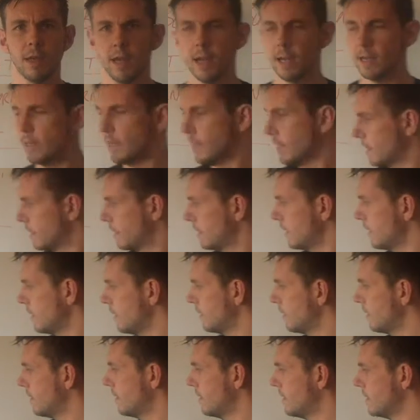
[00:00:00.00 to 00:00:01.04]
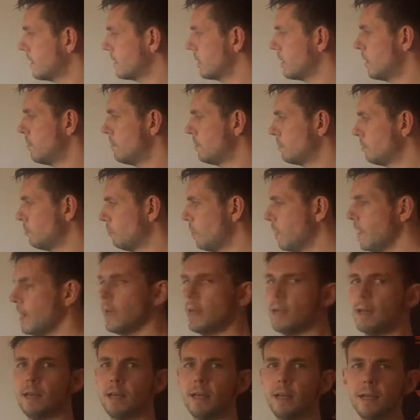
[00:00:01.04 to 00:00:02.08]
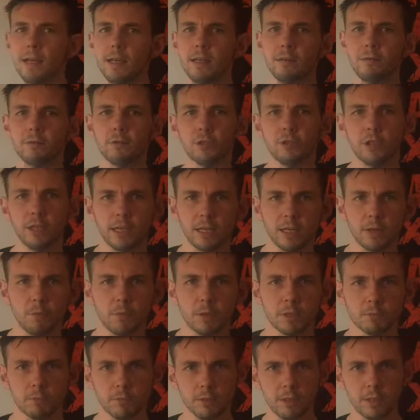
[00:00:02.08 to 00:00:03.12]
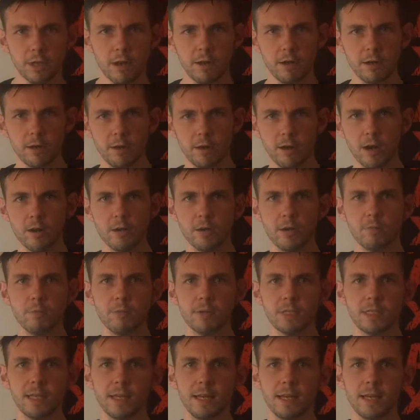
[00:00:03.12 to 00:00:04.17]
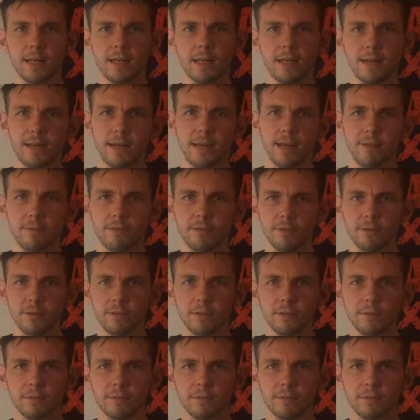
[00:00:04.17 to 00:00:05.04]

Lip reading: And you can see that this comes way ahead of training, which was down around number 10 and 11.